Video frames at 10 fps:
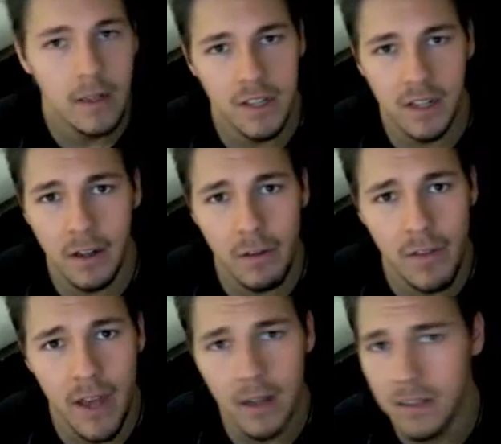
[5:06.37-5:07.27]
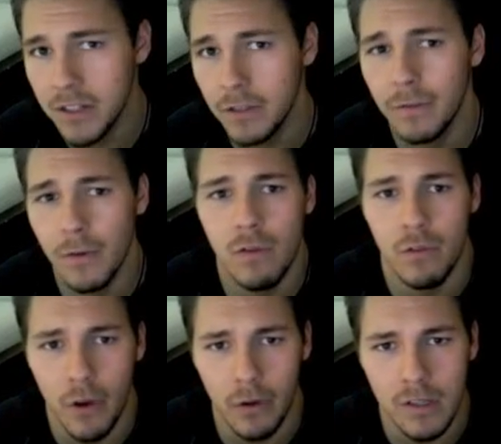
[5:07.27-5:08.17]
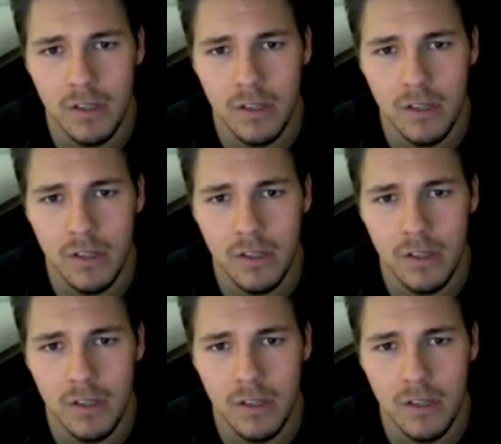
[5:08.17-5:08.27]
Declare that until further notice,